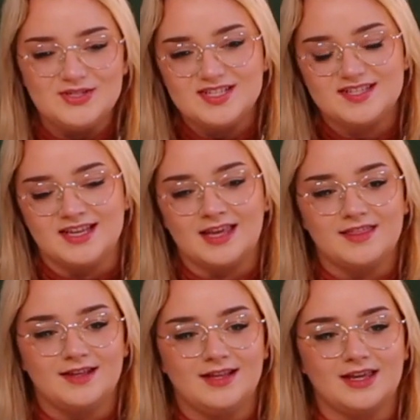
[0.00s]
just think
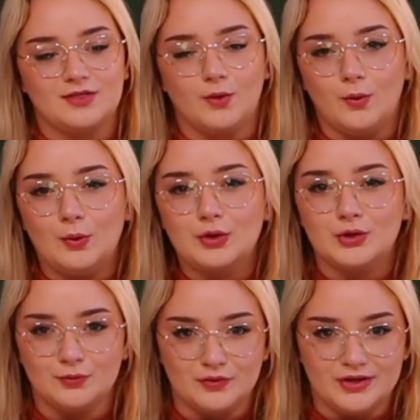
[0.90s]
that like the whole
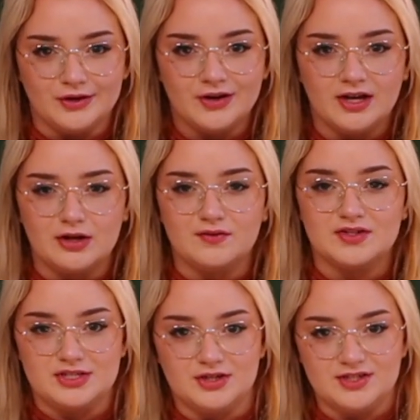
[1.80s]
career of
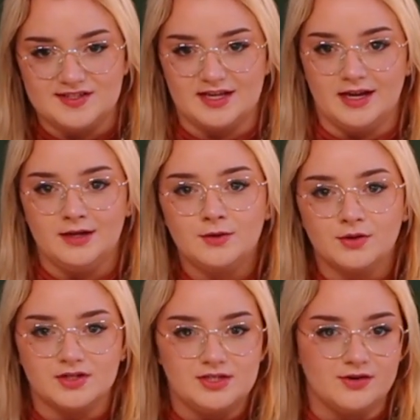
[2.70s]
interior design or
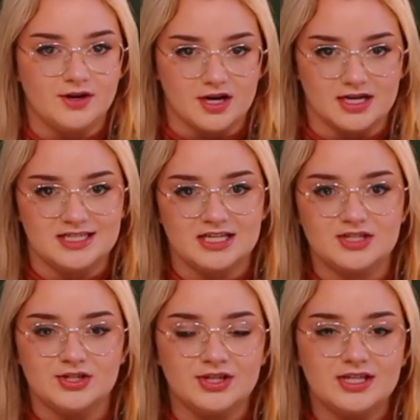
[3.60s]
interior
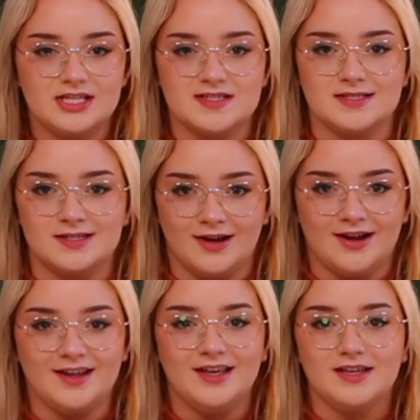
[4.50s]
architecture is
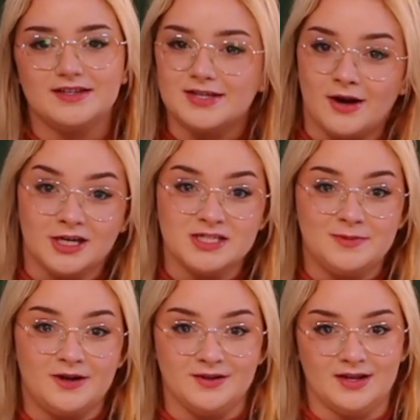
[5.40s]
not talked
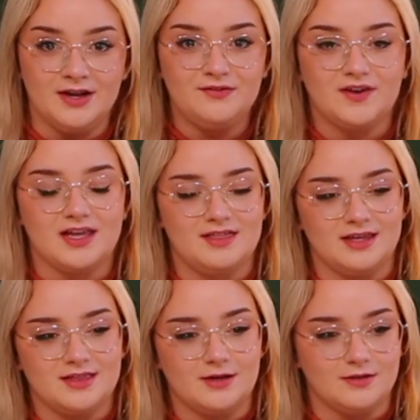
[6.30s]
about enough. I
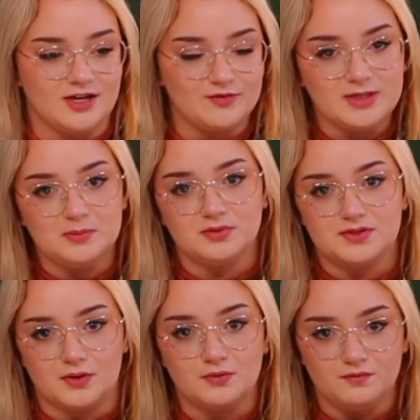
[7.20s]
think that a lot of people
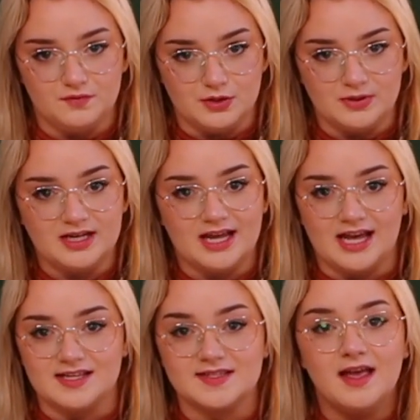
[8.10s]
don't view it
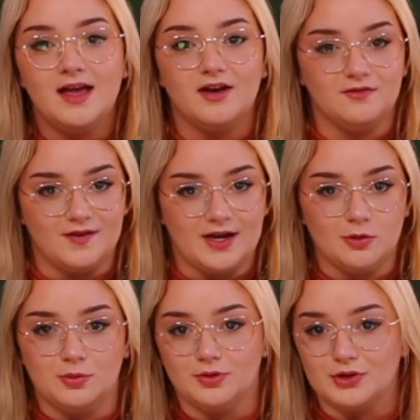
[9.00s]
as a
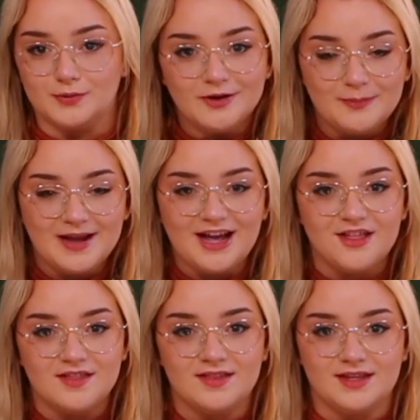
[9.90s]
viable career path
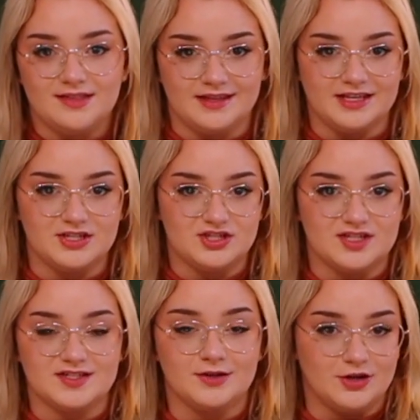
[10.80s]
and they think it's
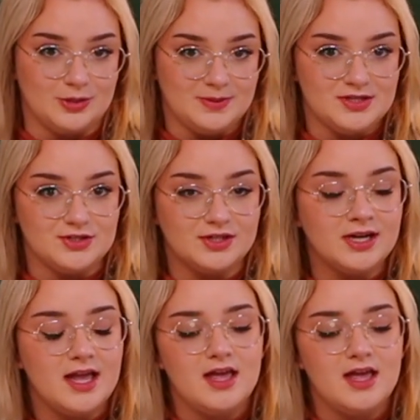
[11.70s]
just an art major.